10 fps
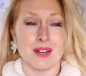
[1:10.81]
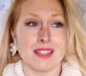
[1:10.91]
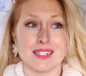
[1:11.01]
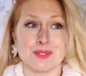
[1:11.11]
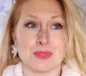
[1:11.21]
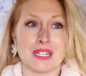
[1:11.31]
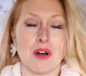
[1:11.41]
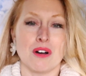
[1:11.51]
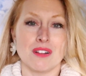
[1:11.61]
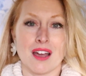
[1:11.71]
And that's really
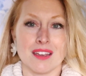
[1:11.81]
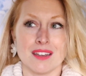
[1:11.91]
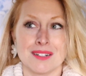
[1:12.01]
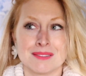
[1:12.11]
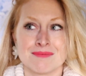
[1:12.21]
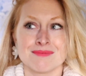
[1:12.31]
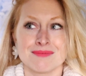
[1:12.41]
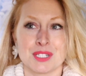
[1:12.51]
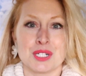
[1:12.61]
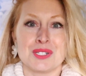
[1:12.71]
all I
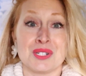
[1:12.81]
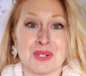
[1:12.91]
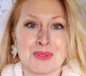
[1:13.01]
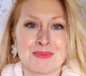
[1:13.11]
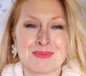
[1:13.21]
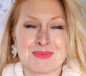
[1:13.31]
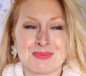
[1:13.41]
could do.